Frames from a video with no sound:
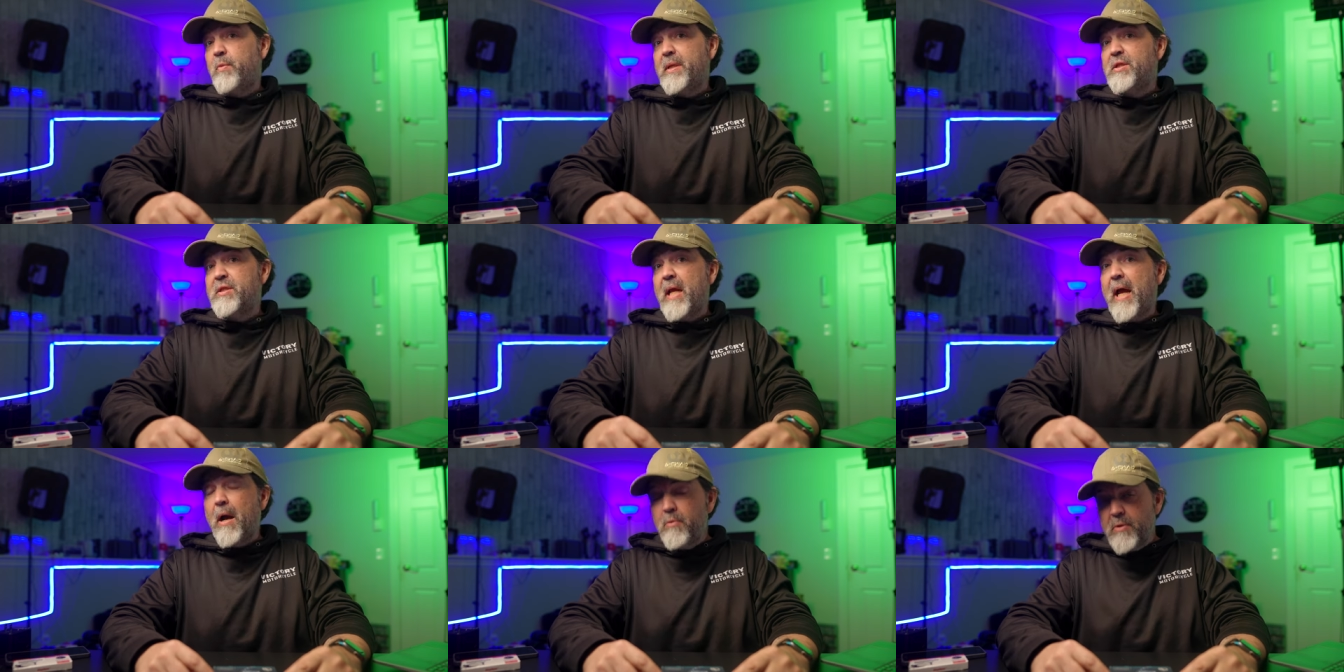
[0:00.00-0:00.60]
reached
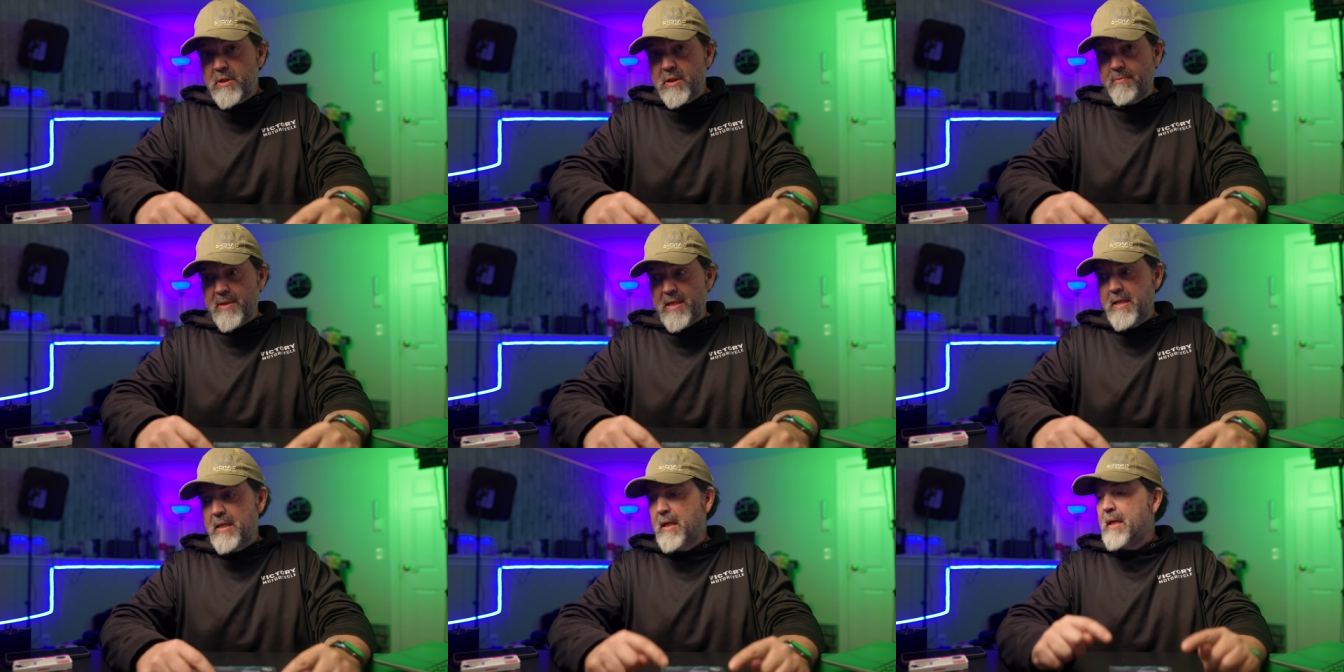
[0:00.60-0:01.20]
out to
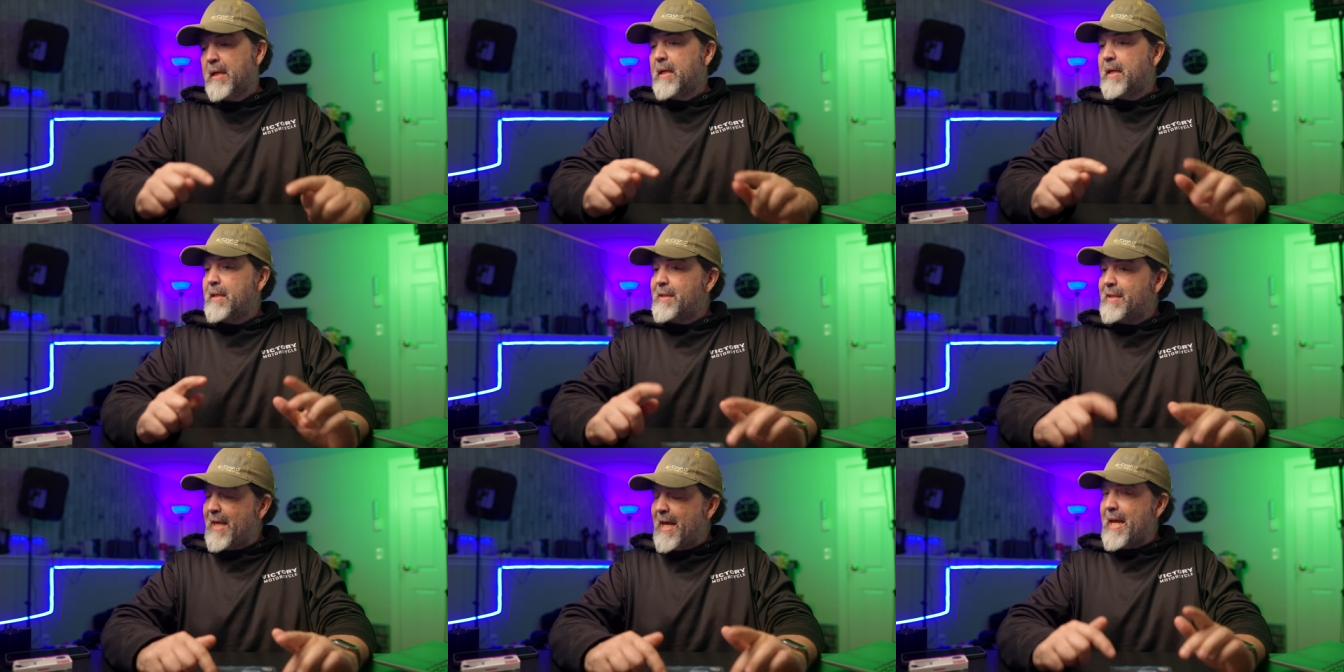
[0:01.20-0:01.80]
me,
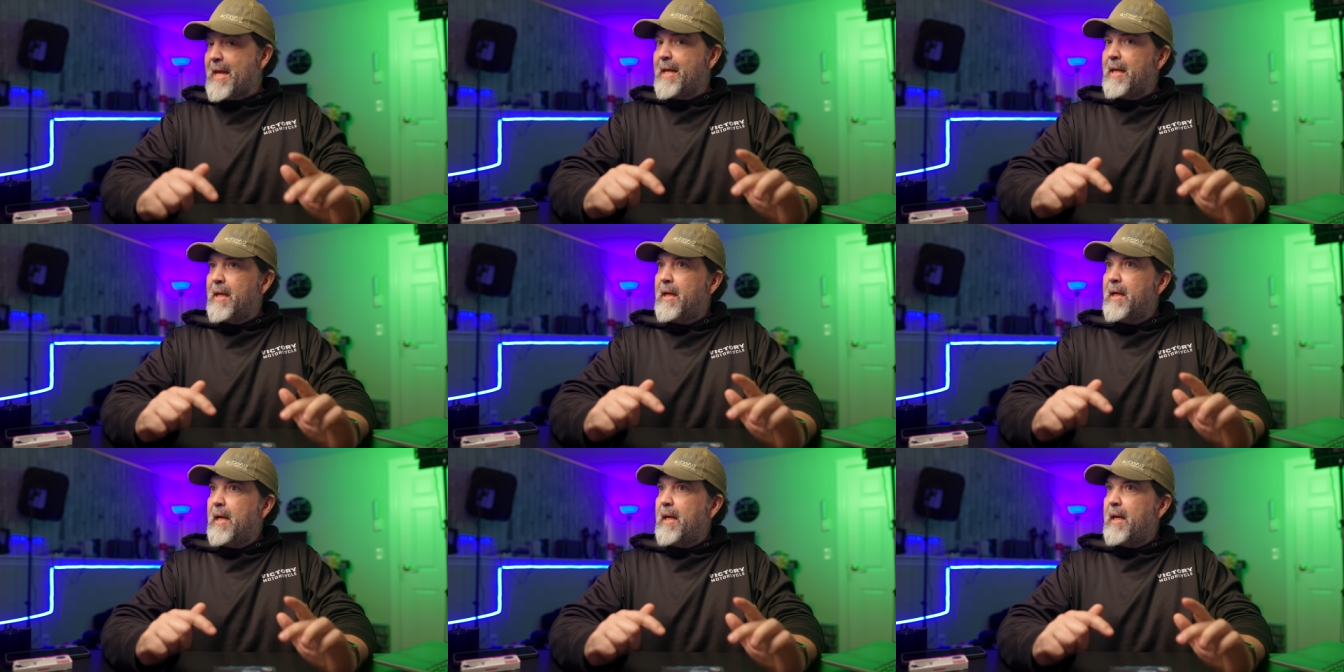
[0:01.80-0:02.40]
they
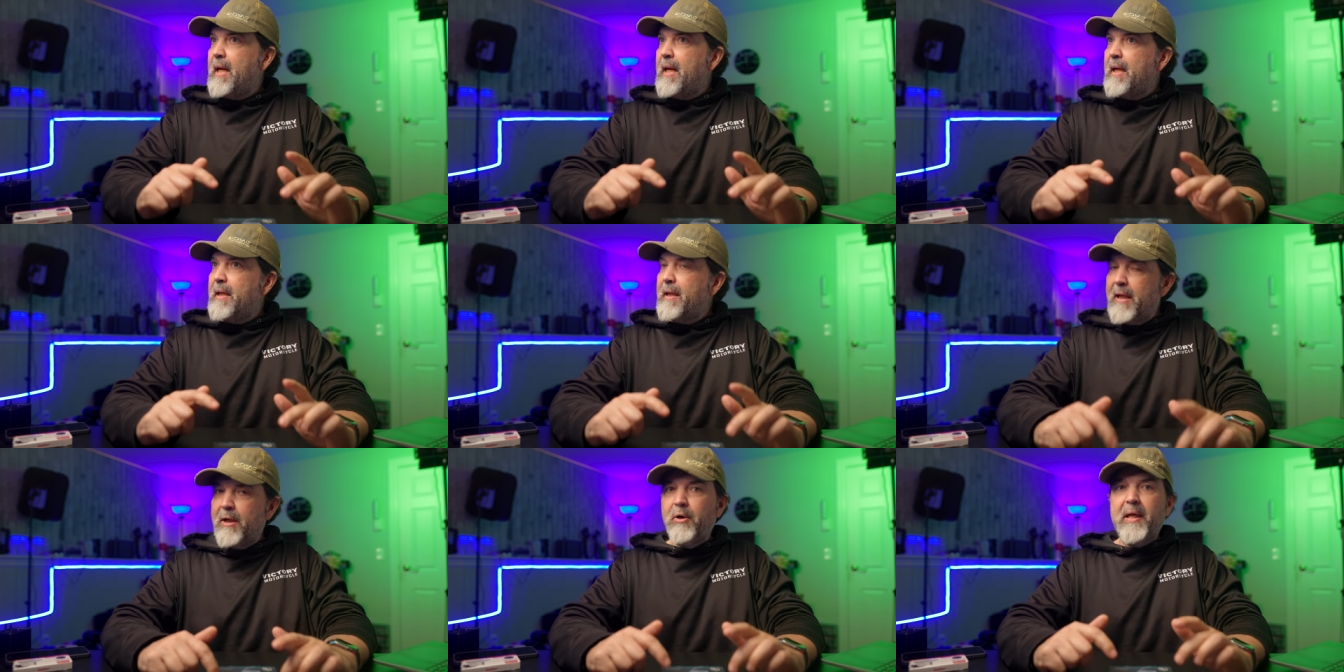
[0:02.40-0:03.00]

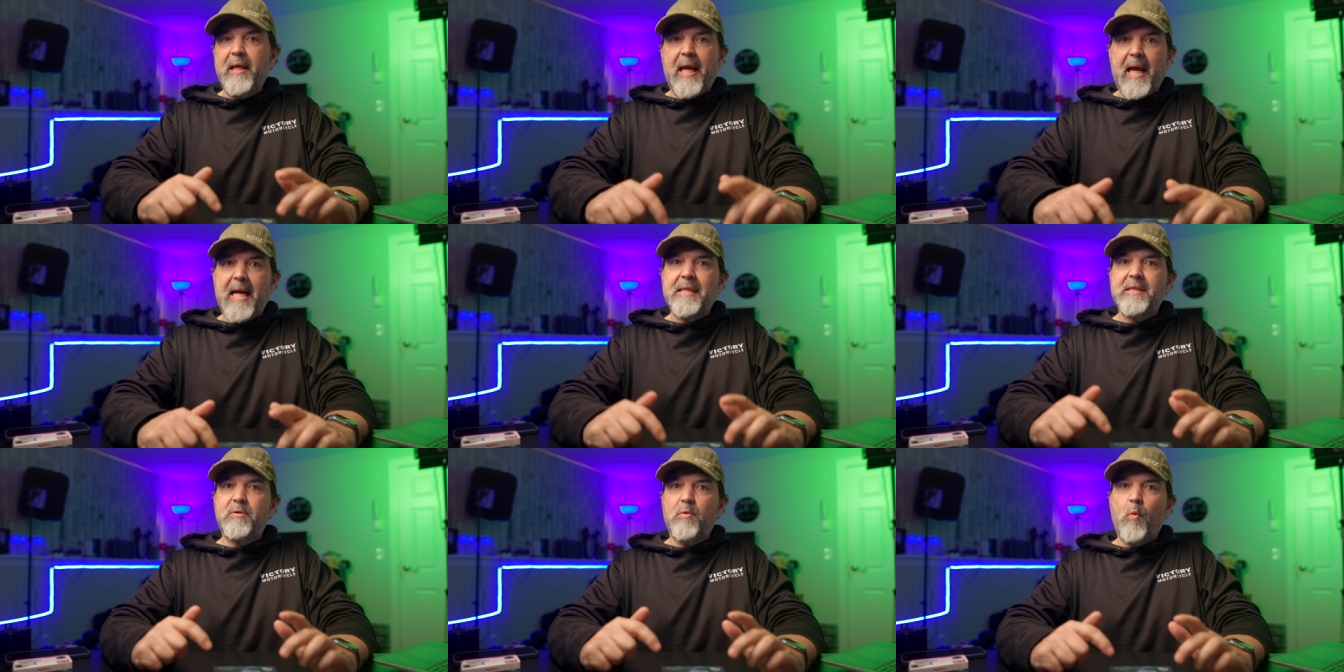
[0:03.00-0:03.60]
literally
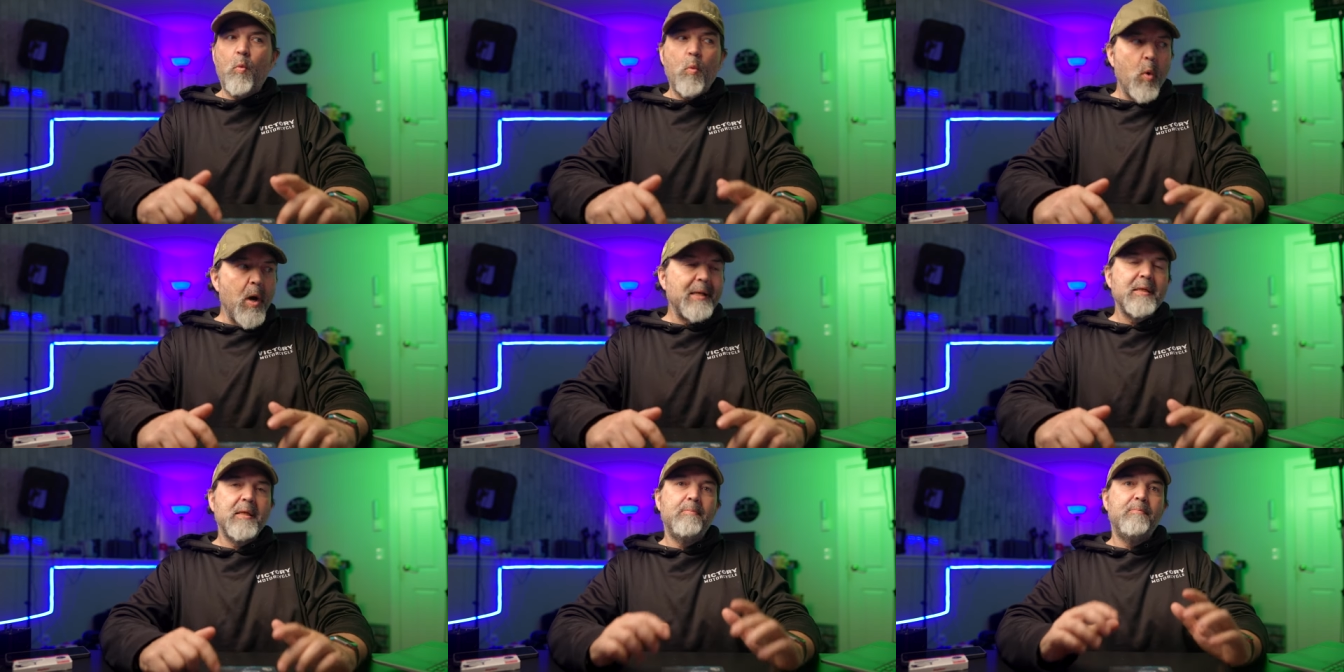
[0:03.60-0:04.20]
asked
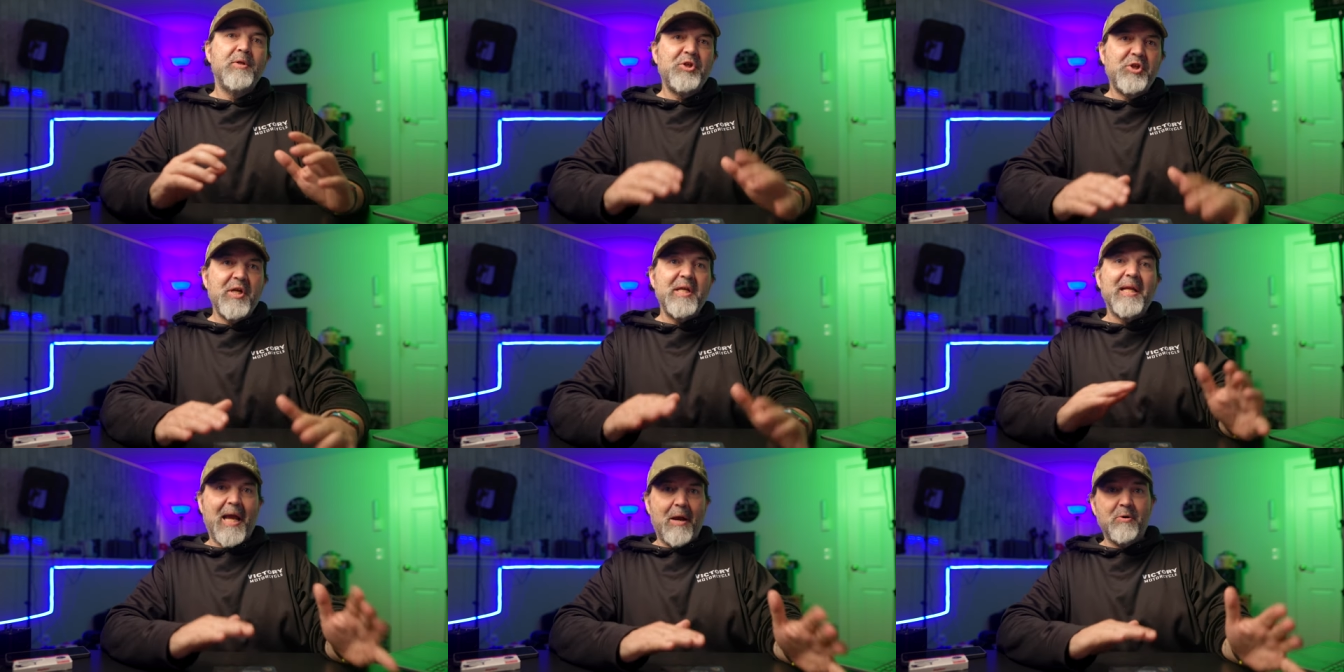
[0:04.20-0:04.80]
what
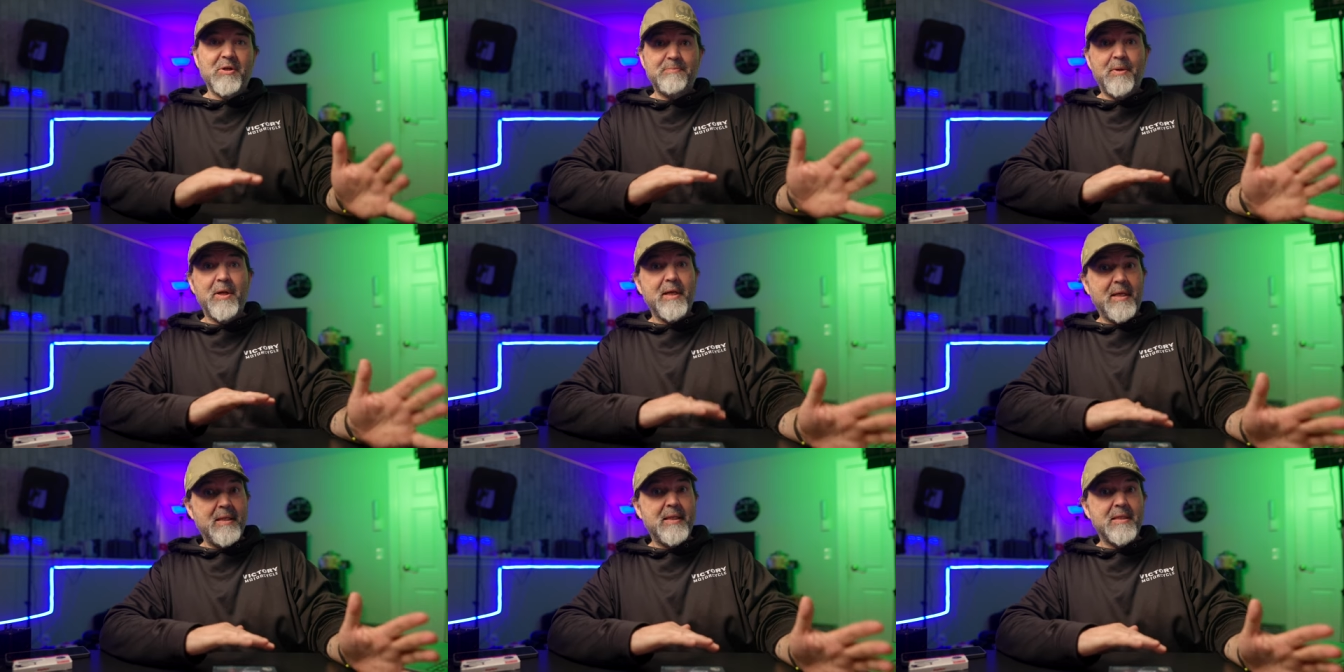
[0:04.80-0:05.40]
machine I was
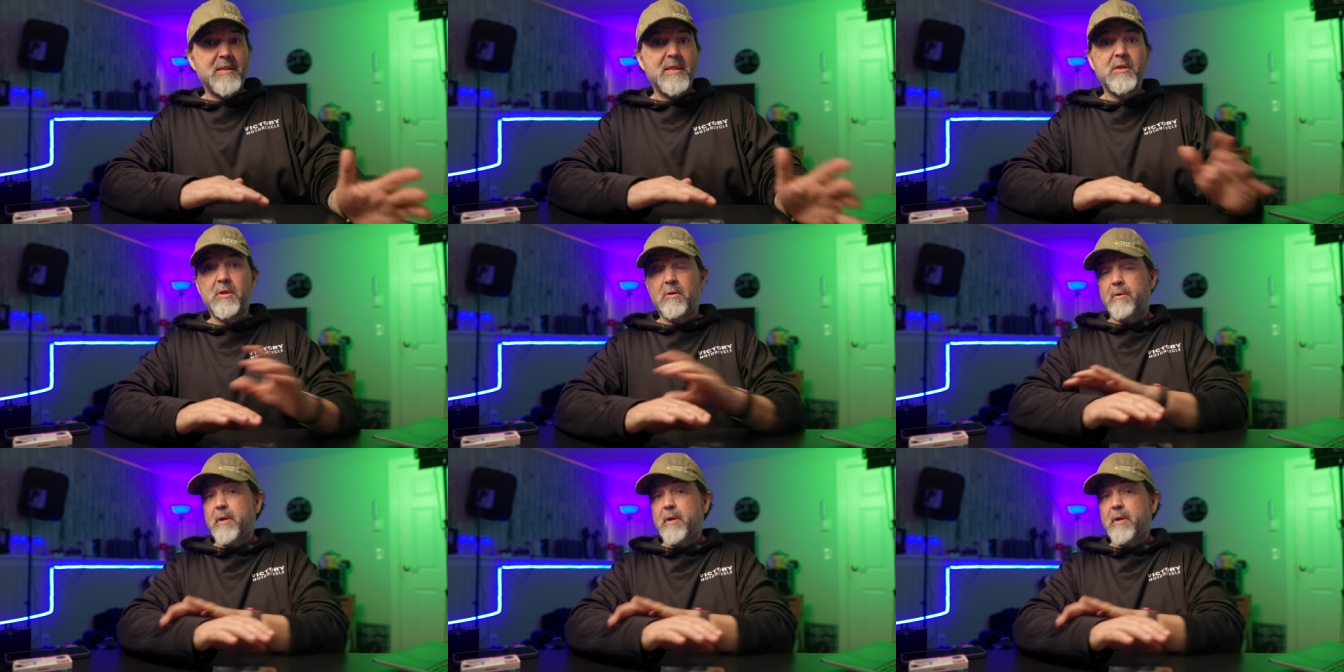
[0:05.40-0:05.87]
plugging this into.